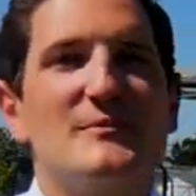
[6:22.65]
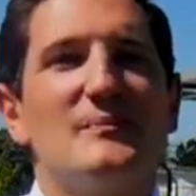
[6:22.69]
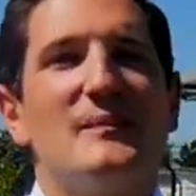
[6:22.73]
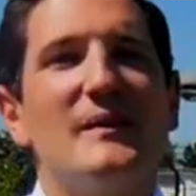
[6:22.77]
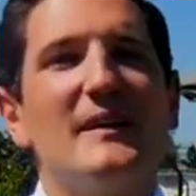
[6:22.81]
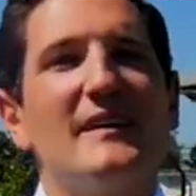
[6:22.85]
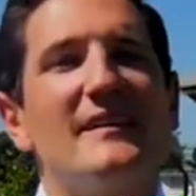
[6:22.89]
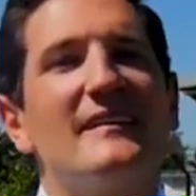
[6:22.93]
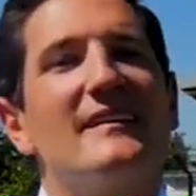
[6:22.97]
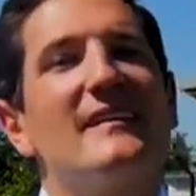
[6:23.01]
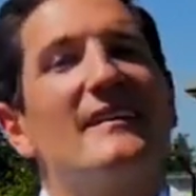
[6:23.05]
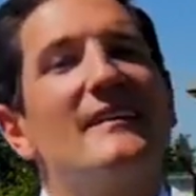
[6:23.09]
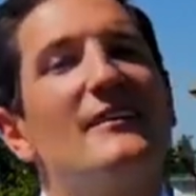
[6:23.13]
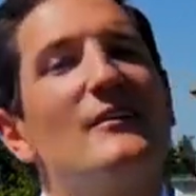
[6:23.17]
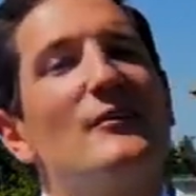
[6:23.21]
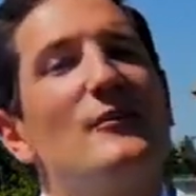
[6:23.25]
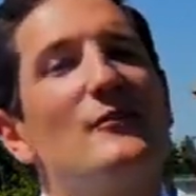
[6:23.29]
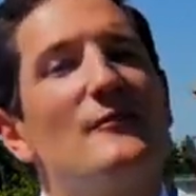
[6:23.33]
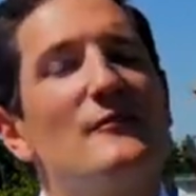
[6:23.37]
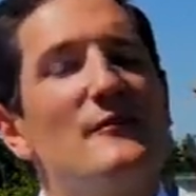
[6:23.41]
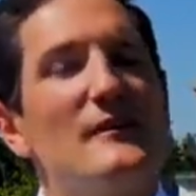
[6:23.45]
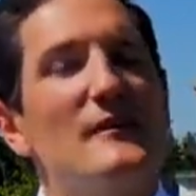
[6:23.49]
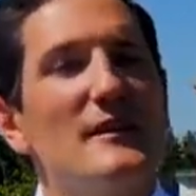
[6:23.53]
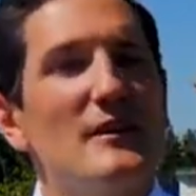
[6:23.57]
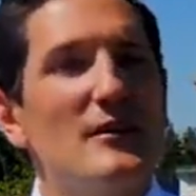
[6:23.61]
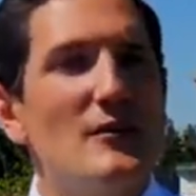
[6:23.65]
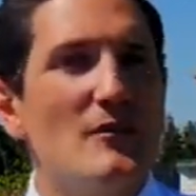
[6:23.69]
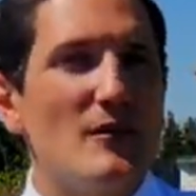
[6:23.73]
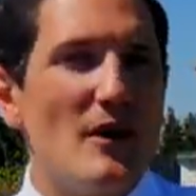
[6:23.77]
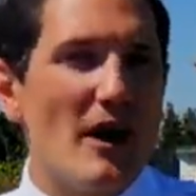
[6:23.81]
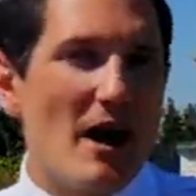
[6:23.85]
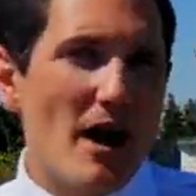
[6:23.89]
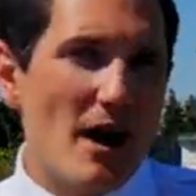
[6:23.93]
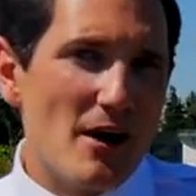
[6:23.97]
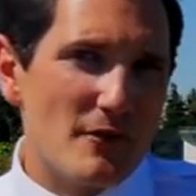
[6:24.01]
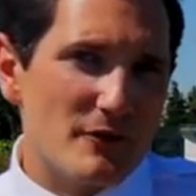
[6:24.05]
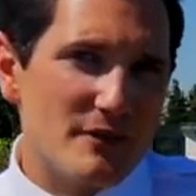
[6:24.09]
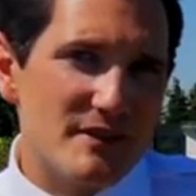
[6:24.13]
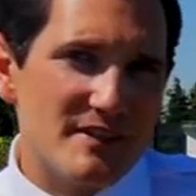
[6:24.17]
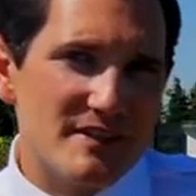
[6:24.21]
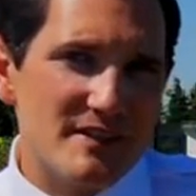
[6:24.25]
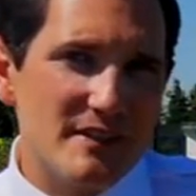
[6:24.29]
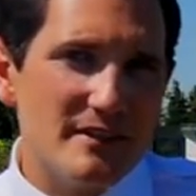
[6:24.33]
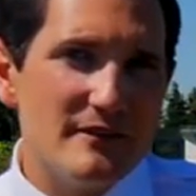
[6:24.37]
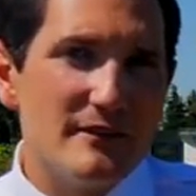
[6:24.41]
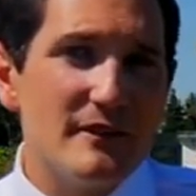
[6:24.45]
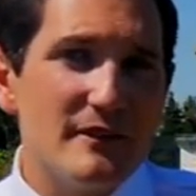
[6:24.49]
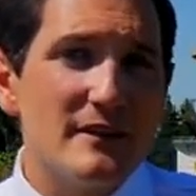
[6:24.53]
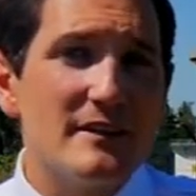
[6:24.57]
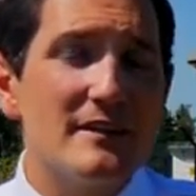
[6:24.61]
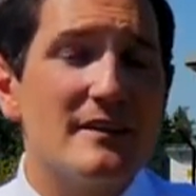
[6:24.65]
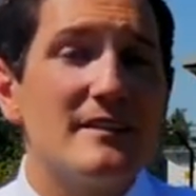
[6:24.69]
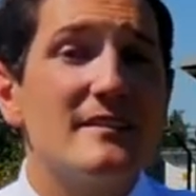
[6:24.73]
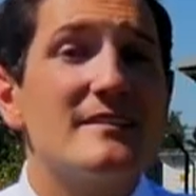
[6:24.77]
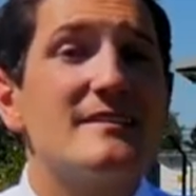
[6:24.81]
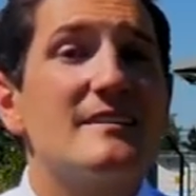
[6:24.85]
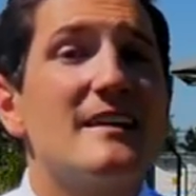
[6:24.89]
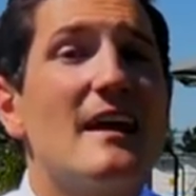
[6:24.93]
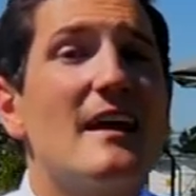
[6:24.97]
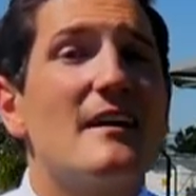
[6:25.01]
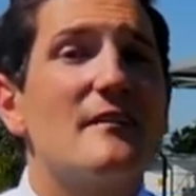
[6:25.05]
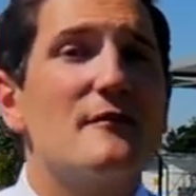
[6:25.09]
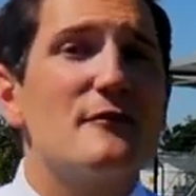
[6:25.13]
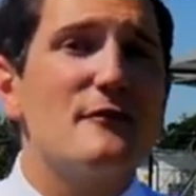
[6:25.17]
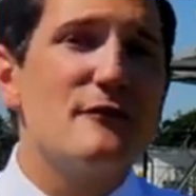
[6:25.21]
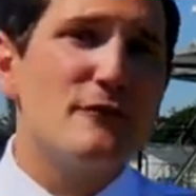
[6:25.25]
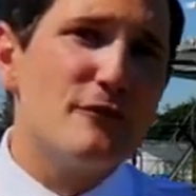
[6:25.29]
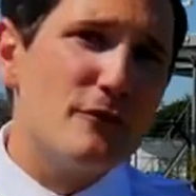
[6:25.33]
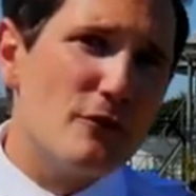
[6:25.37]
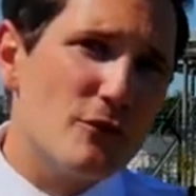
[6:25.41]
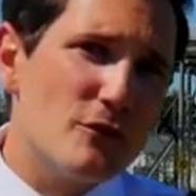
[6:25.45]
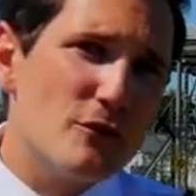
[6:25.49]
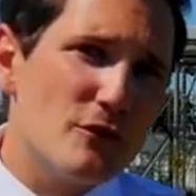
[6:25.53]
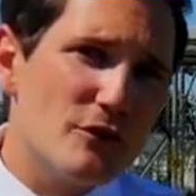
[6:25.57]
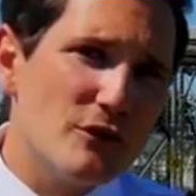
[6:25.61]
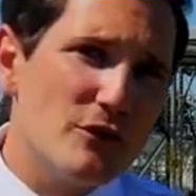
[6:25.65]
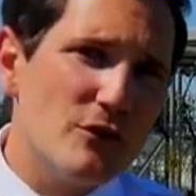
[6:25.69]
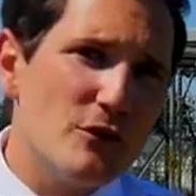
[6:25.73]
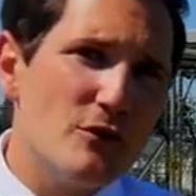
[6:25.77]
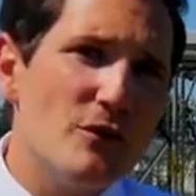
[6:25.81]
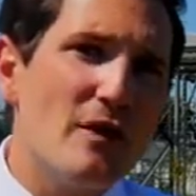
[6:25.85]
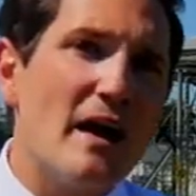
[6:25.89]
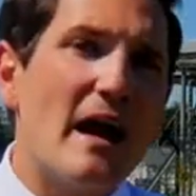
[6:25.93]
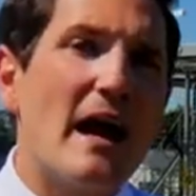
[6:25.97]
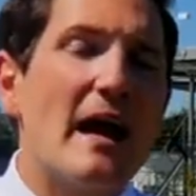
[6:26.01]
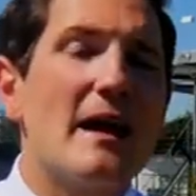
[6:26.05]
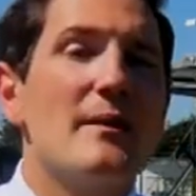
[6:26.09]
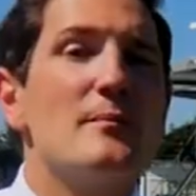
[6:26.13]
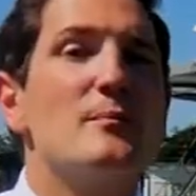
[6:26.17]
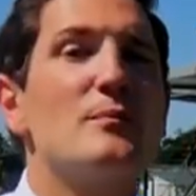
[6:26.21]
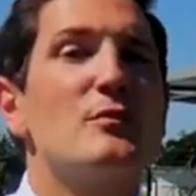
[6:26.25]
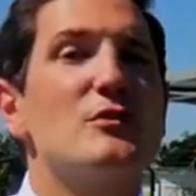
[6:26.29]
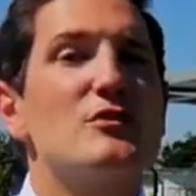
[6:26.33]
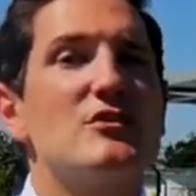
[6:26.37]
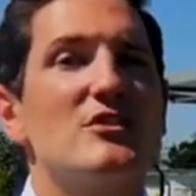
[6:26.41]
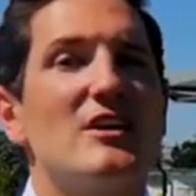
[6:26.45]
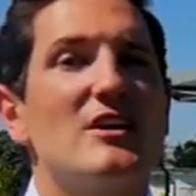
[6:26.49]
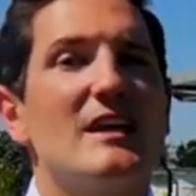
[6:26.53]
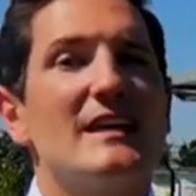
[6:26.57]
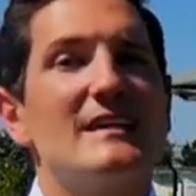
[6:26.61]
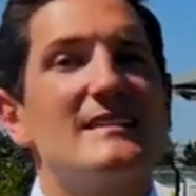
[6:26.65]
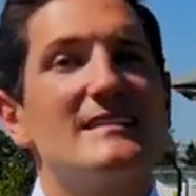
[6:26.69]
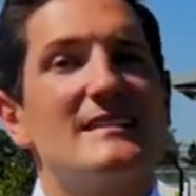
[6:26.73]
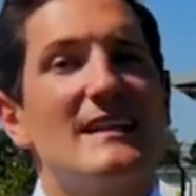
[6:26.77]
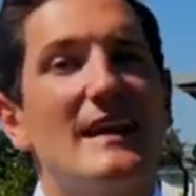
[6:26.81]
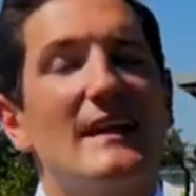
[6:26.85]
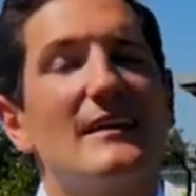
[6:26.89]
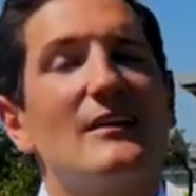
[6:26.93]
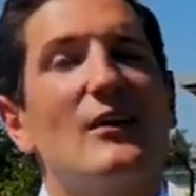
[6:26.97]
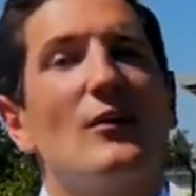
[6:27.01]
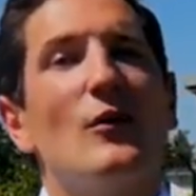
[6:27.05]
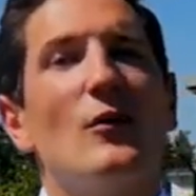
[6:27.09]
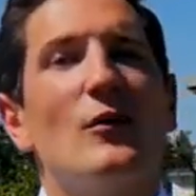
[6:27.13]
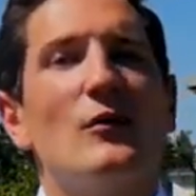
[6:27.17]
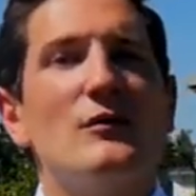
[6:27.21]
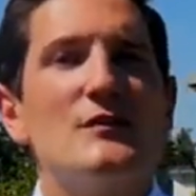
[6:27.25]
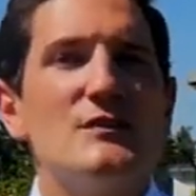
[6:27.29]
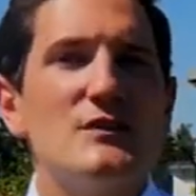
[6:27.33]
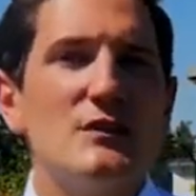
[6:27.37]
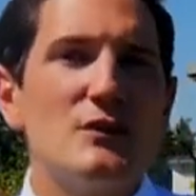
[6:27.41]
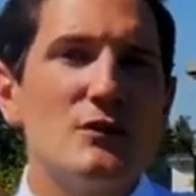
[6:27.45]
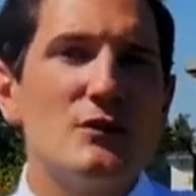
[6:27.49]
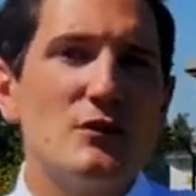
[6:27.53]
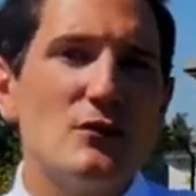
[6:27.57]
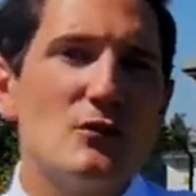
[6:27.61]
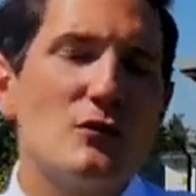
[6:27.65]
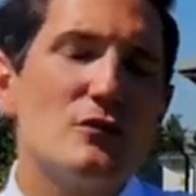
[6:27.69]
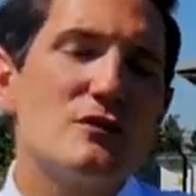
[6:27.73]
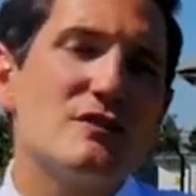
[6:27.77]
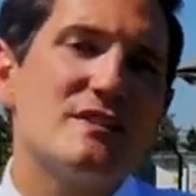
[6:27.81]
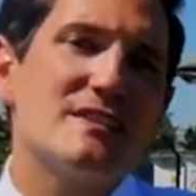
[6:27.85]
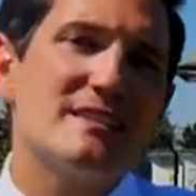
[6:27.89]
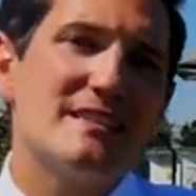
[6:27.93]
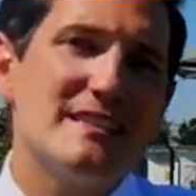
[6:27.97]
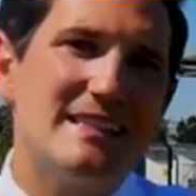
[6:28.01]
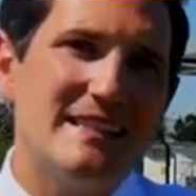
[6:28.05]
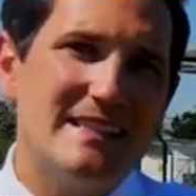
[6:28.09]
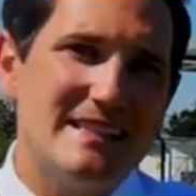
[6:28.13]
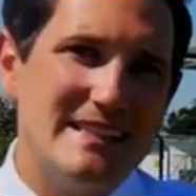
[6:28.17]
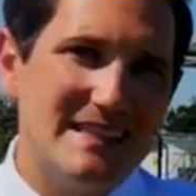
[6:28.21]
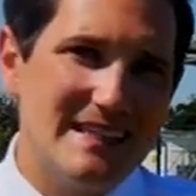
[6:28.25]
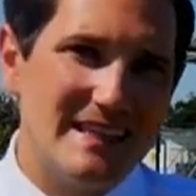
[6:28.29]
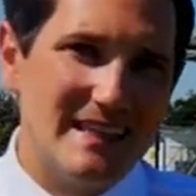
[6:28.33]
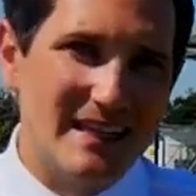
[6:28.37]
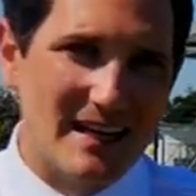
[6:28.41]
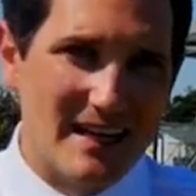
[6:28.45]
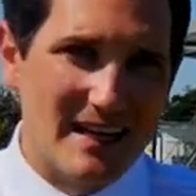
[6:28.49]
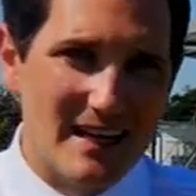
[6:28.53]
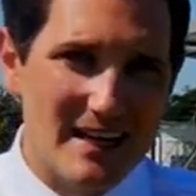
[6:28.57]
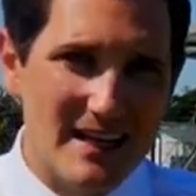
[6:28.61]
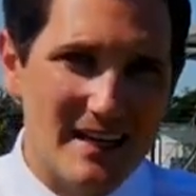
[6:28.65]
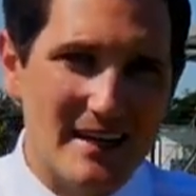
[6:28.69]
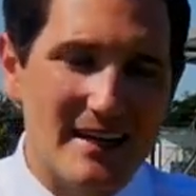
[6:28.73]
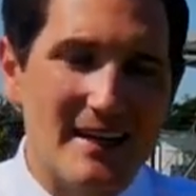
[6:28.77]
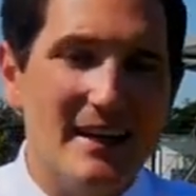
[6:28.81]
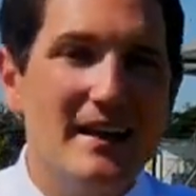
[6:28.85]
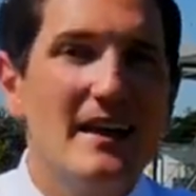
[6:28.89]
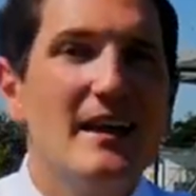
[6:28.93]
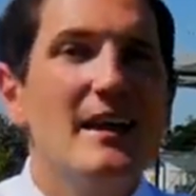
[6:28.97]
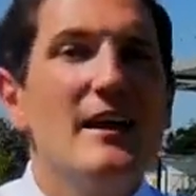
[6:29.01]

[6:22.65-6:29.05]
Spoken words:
but your VOR receiver does that for you and projects that onto your CDI.